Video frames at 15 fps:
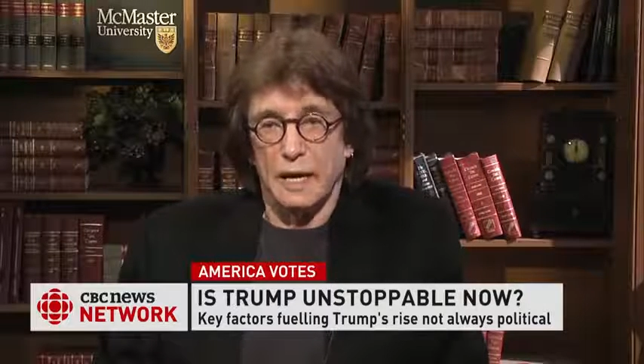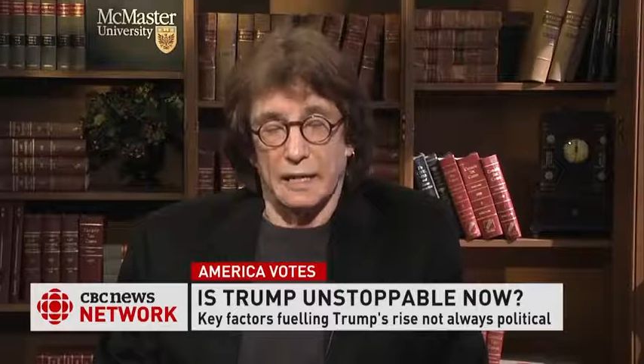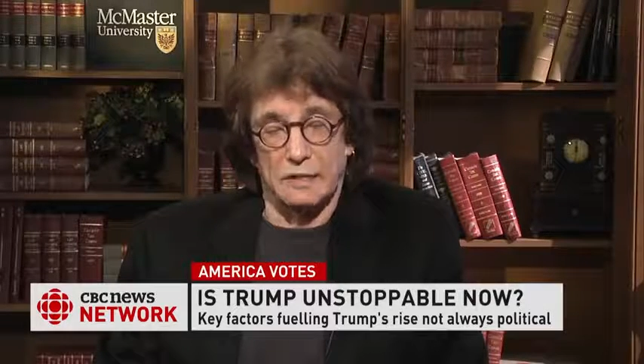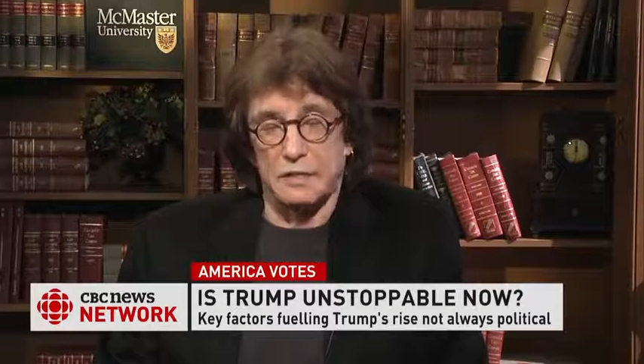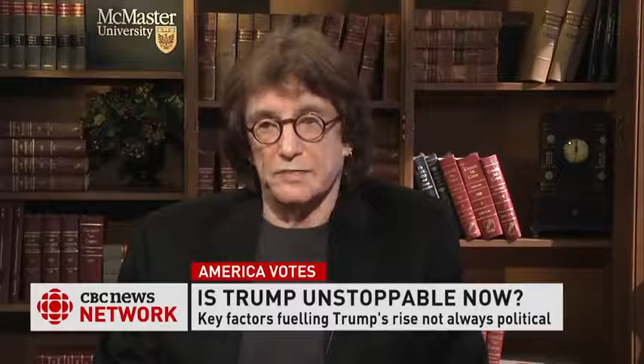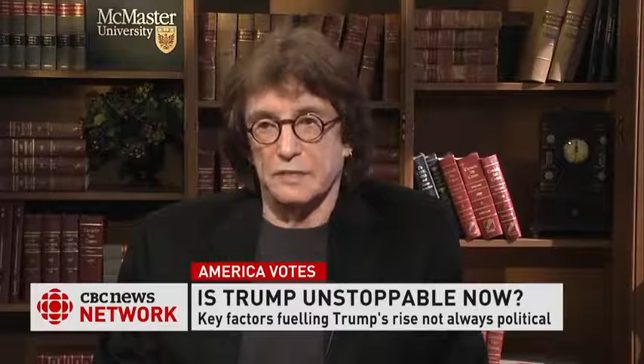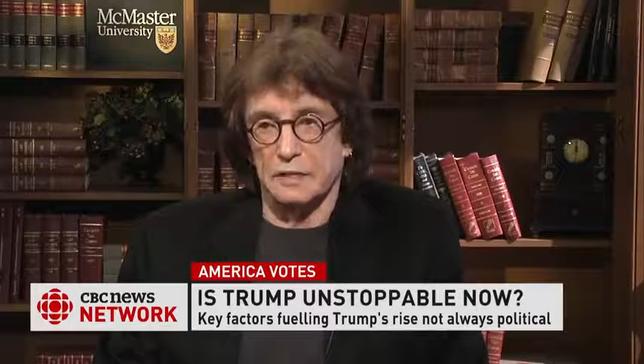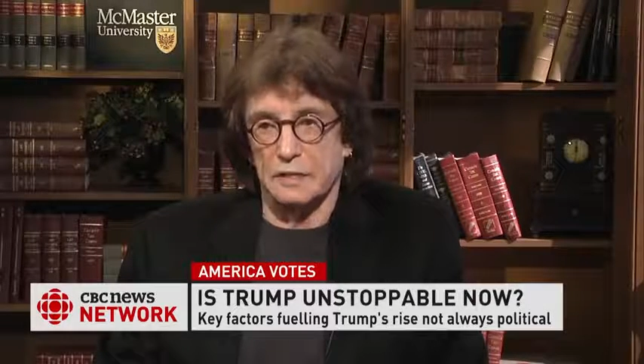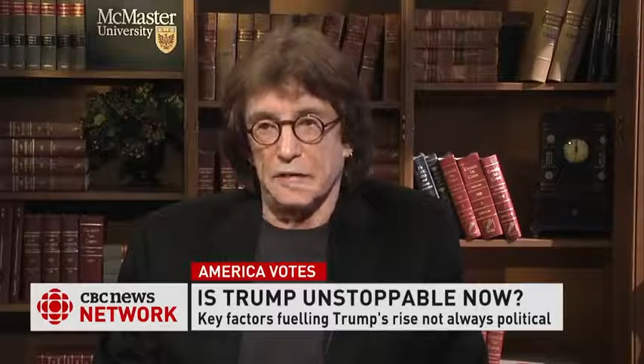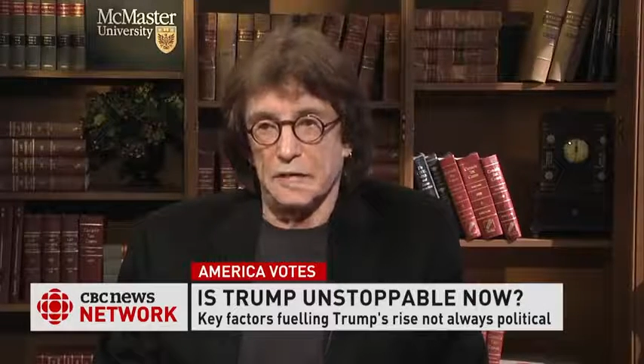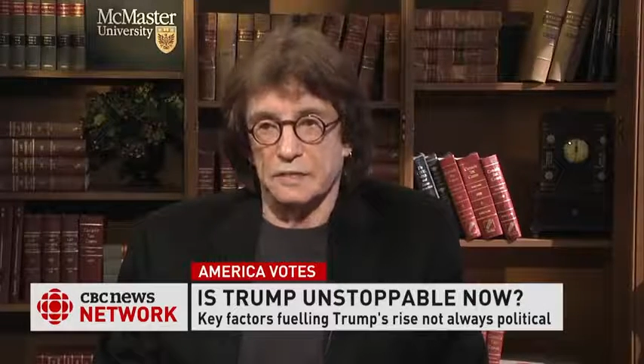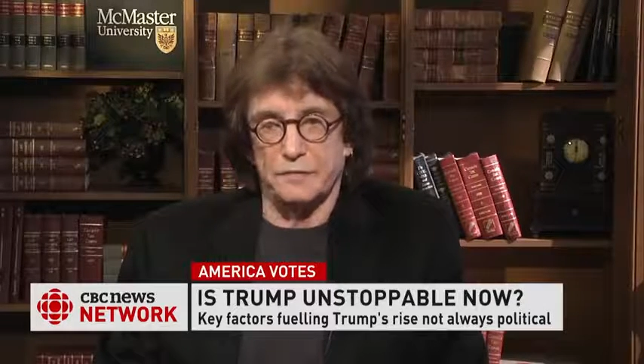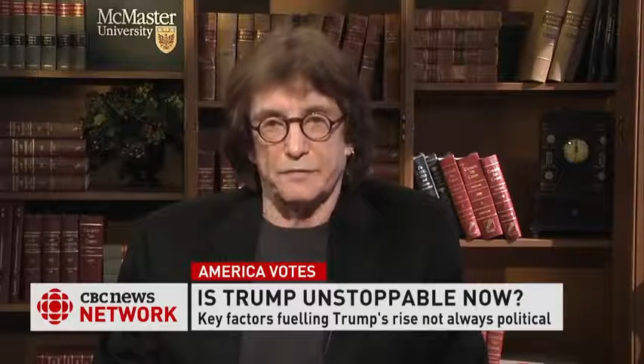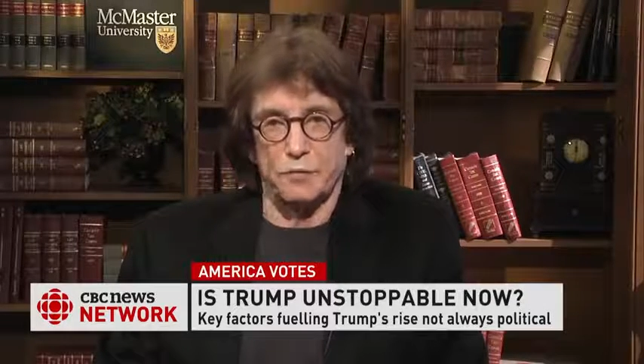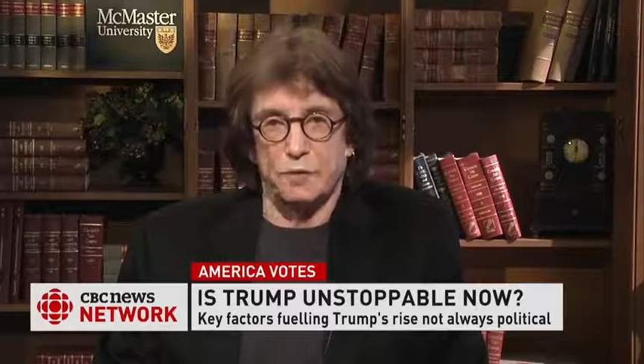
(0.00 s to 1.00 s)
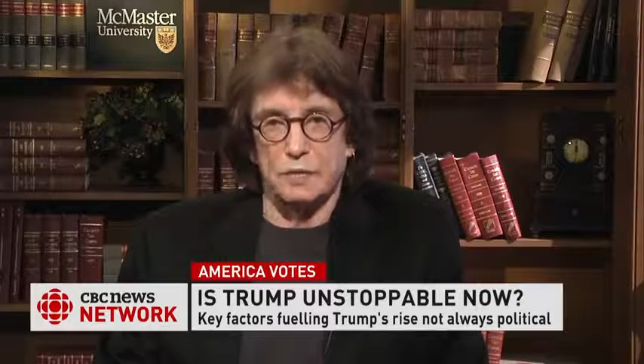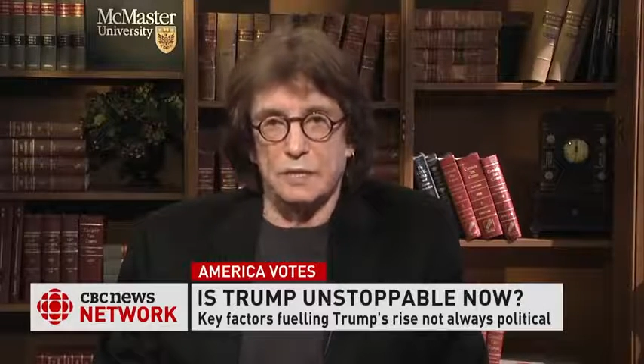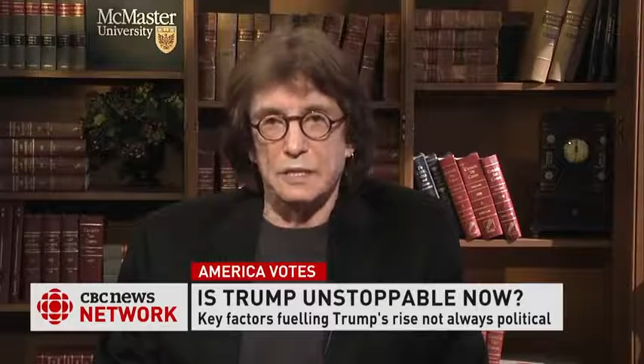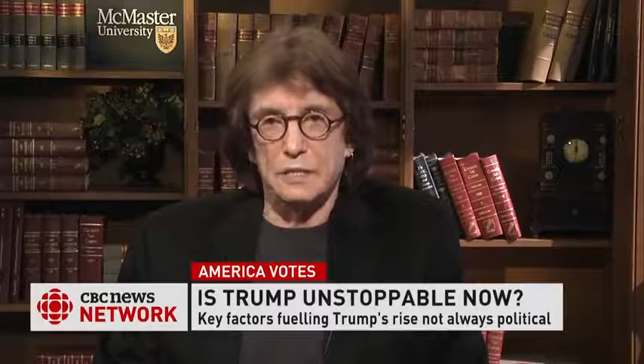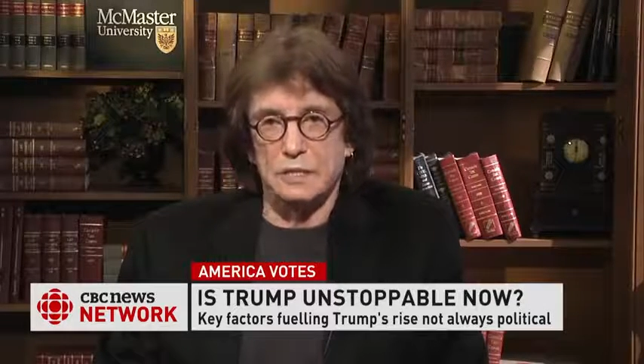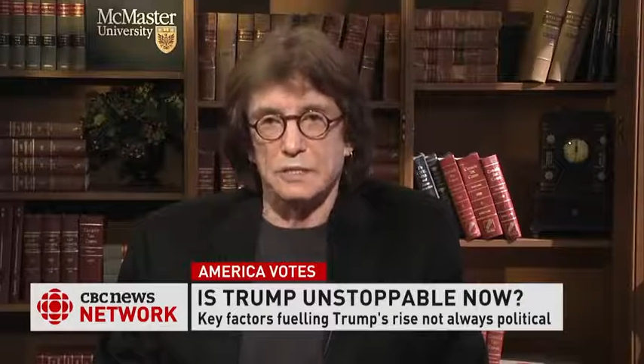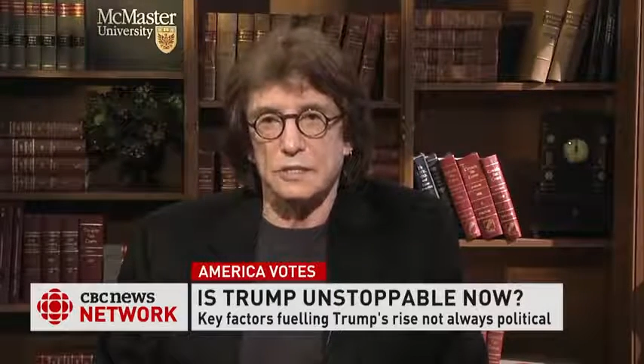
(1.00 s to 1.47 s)
at least for the last 4
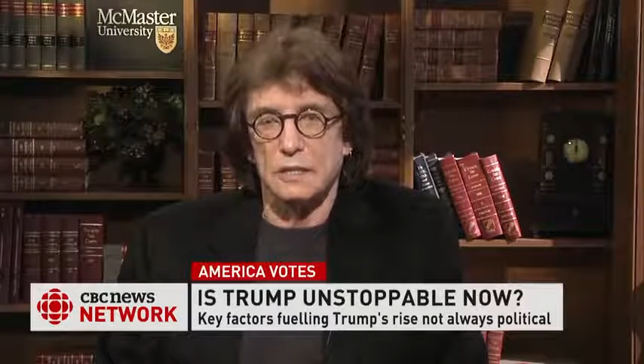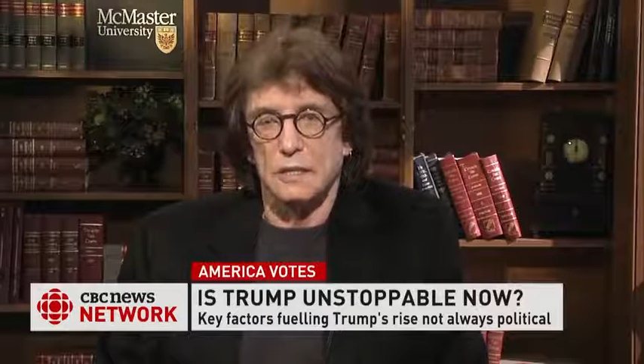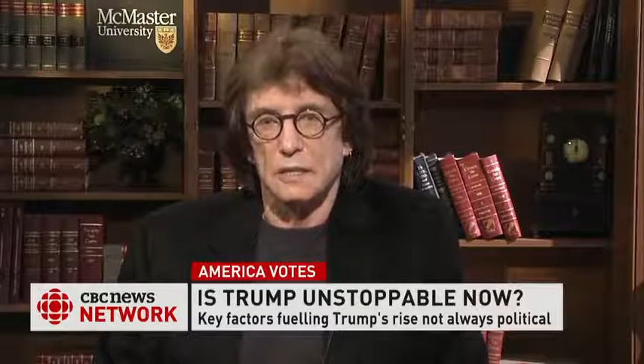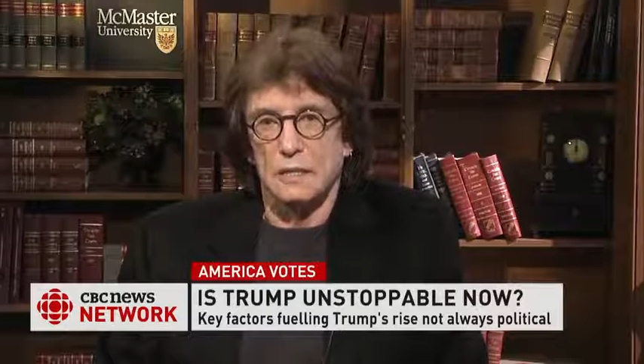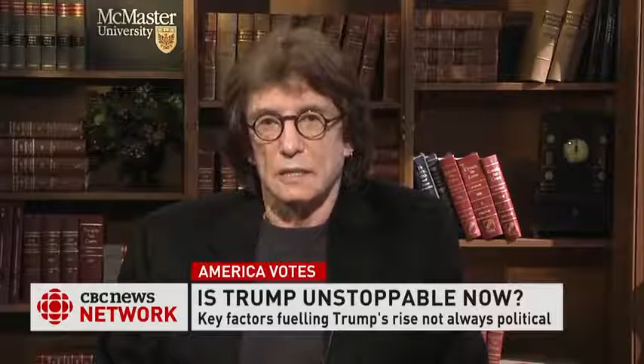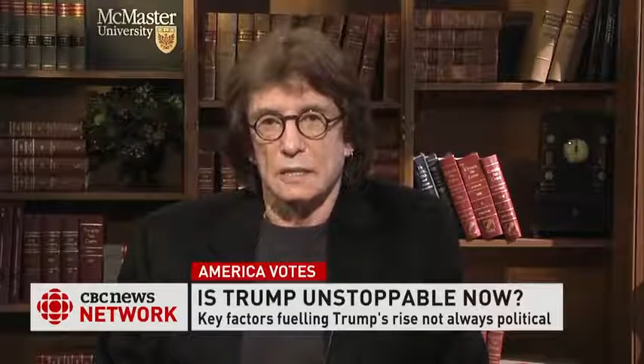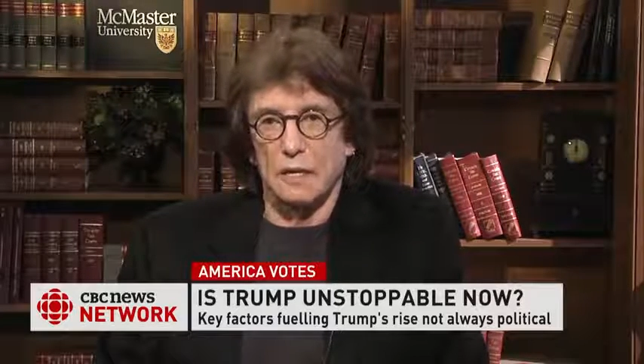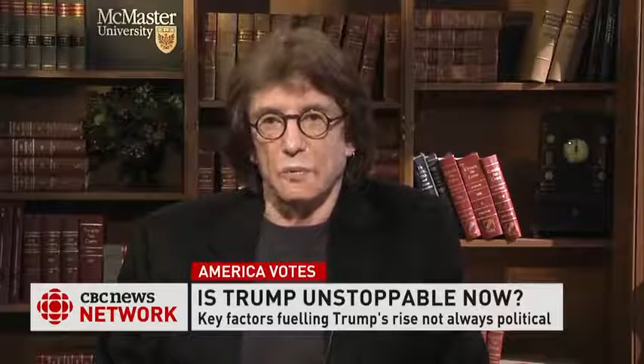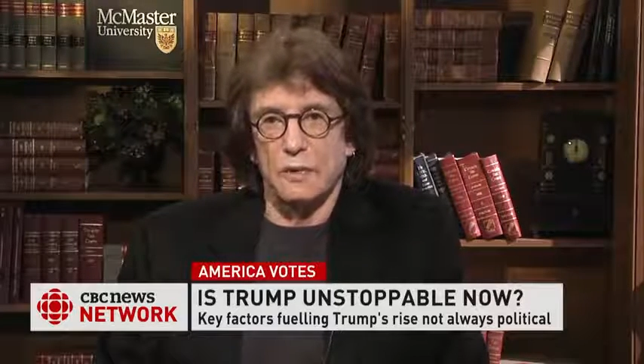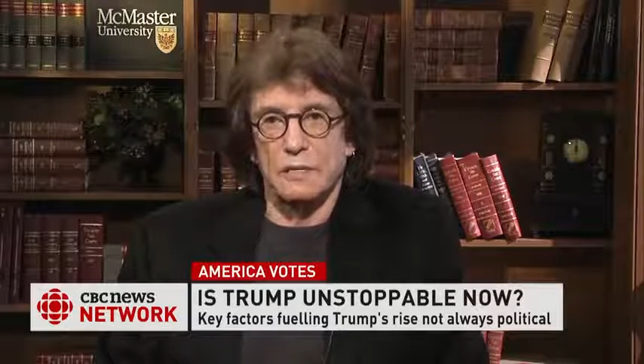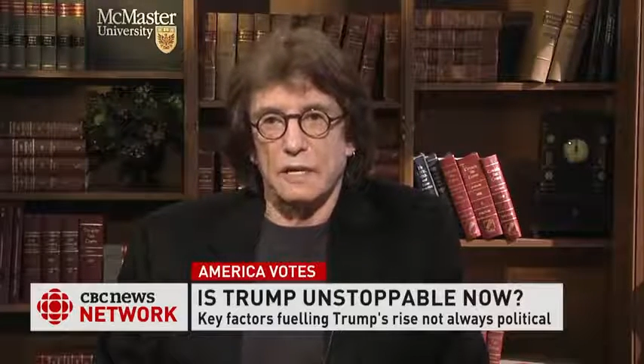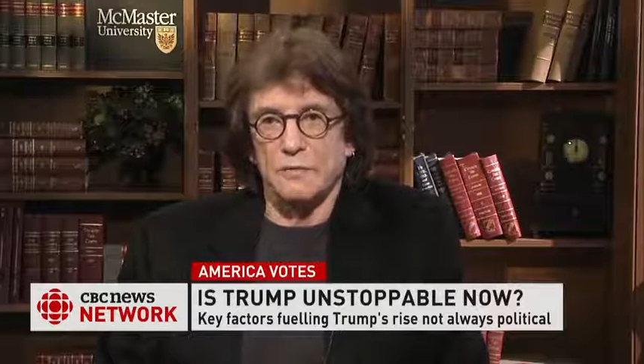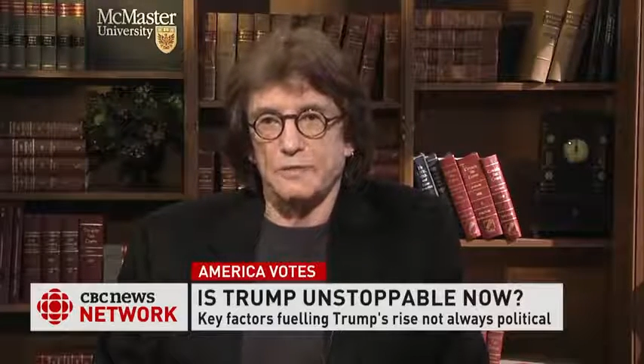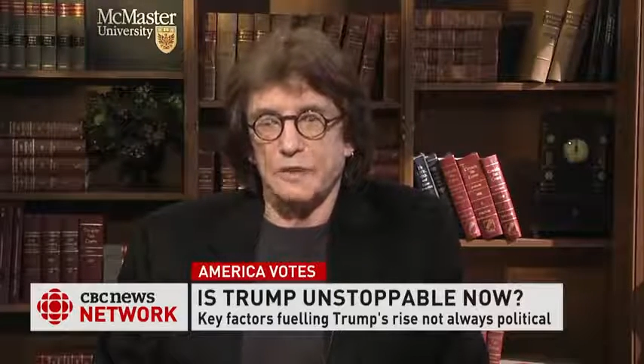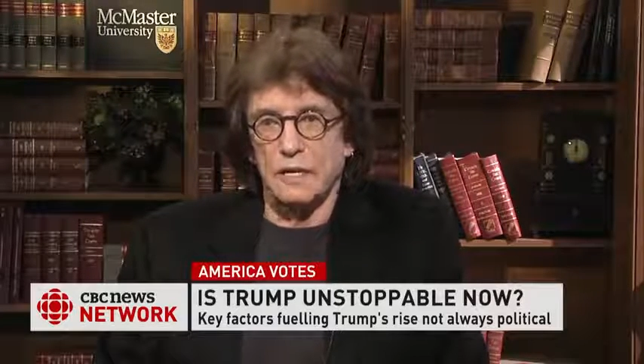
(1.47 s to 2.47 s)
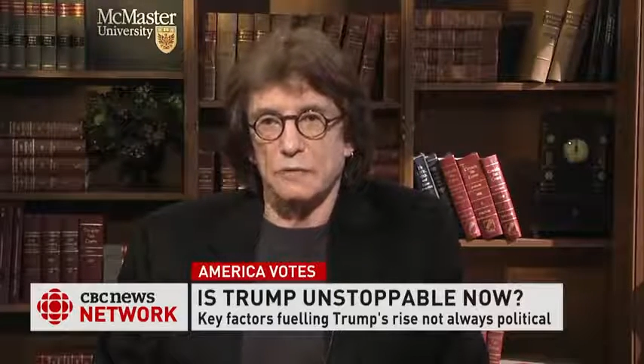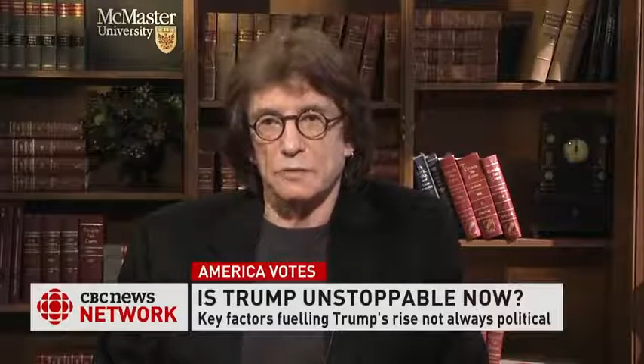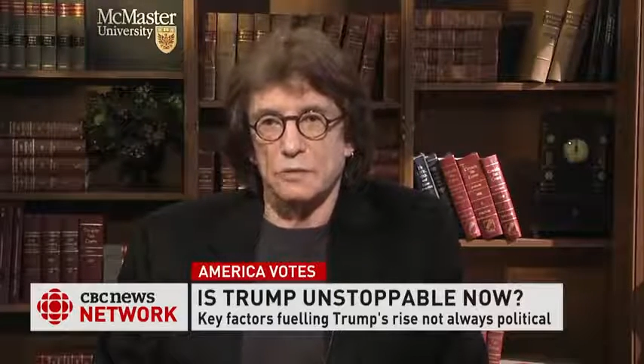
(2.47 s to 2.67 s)
years, that what they fail